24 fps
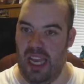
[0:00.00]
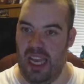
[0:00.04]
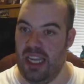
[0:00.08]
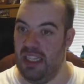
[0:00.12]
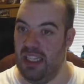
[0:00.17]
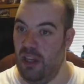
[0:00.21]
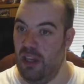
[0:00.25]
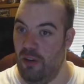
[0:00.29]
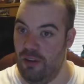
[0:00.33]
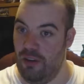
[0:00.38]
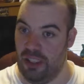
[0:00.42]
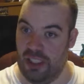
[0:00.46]

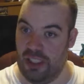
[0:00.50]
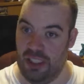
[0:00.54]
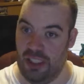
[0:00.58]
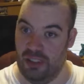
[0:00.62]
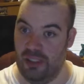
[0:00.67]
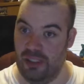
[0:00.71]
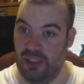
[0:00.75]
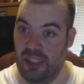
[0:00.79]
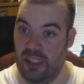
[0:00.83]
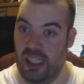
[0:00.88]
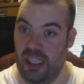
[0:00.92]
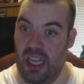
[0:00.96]
in
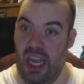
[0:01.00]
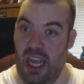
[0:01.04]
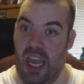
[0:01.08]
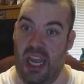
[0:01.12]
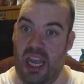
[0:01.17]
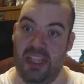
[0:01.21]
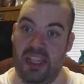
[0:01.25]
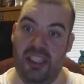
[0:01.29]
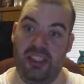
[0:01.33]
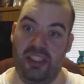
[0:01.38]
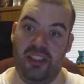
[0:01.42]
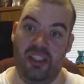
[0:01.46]
Oregon
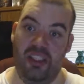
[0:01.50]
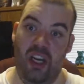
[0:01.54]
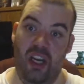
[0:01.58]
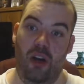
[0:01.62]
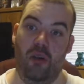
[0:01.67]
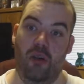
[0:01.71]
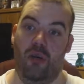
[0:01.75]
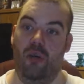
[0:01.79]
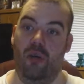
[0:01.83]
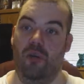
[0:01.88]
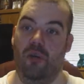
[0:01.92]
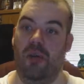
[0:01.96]
at this
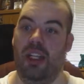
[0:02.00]
school